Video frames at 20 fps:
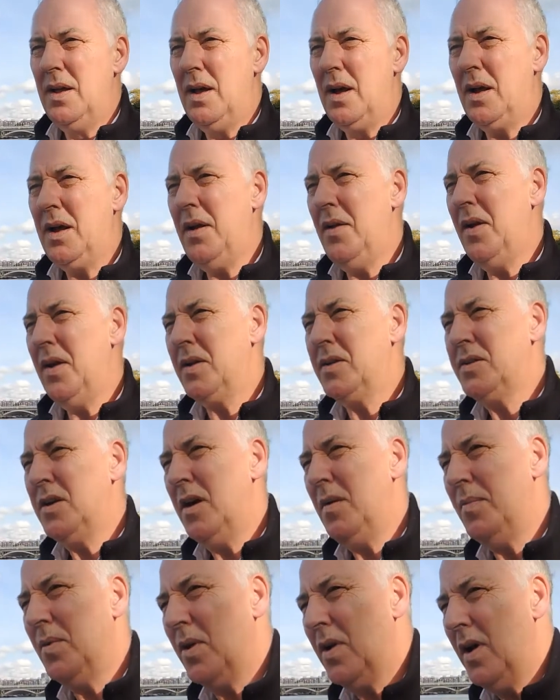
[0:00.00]
I'll give you an
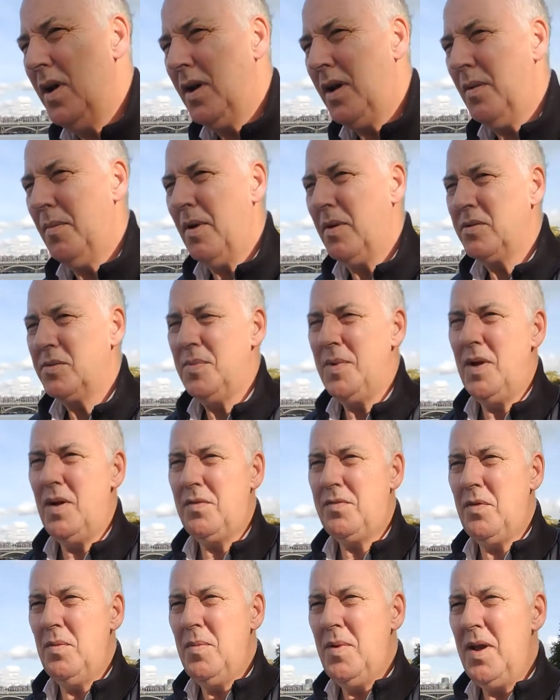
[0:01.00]
example. A guy come up to me
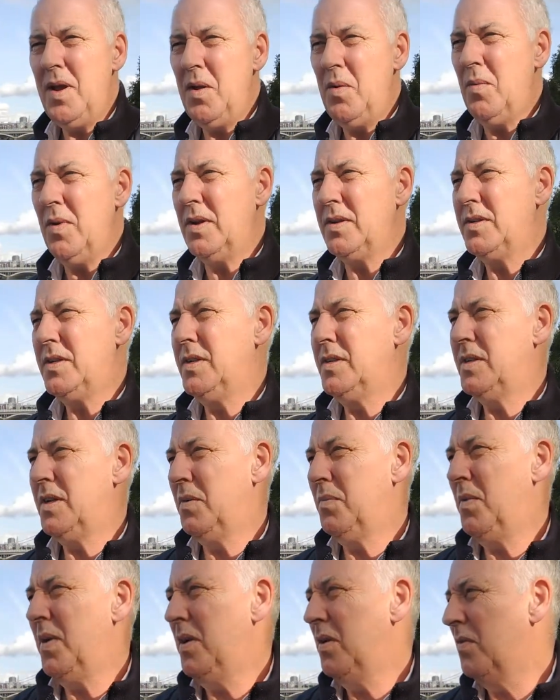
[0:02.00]
after a meeting once. He
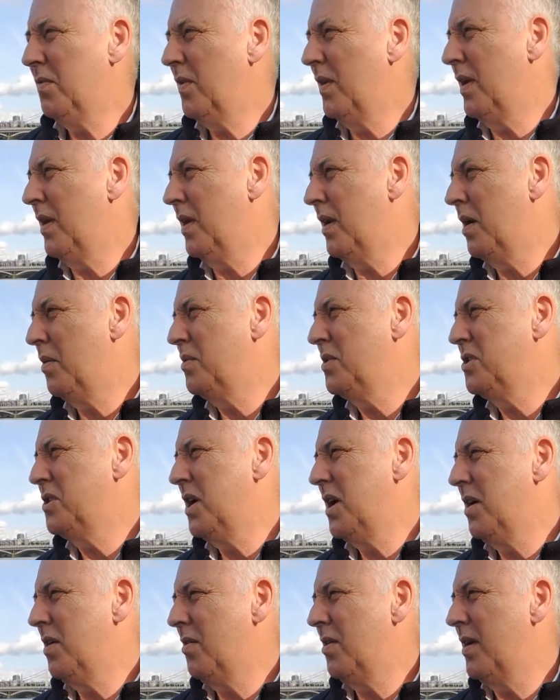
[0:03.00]
said, when you're feeling, and I was
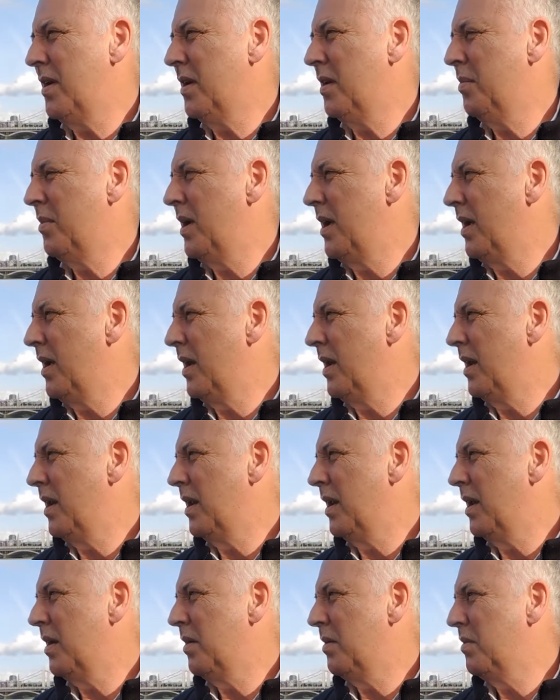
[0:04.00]
sharing at the meeting,
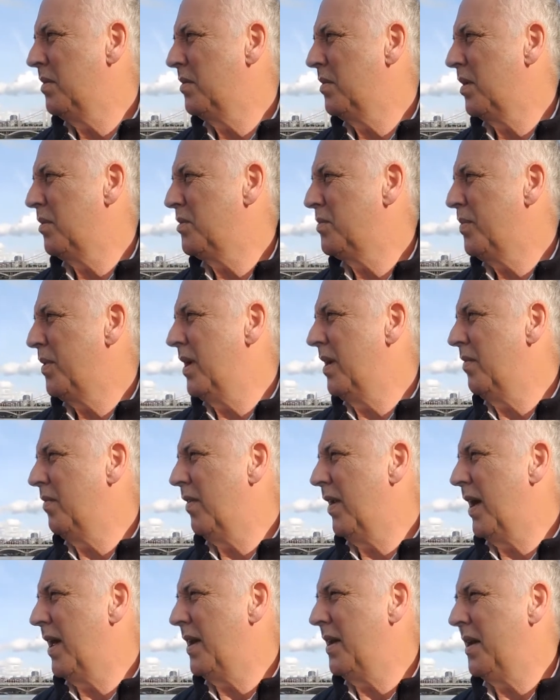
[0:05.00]
and I was pretty
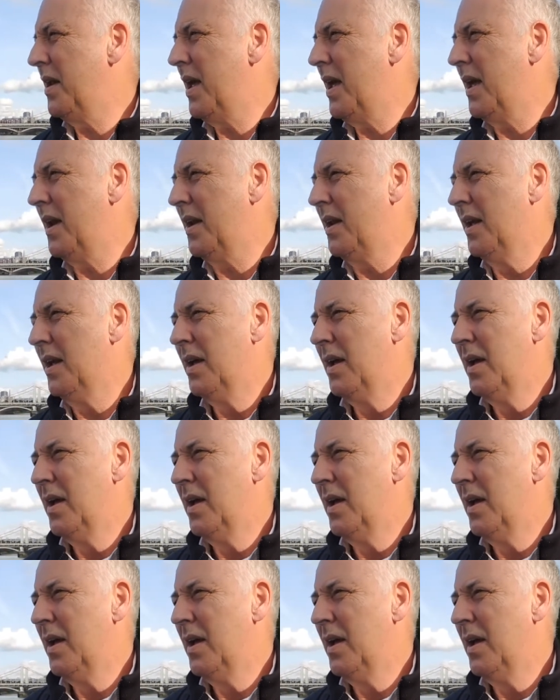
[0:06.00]
flattened down.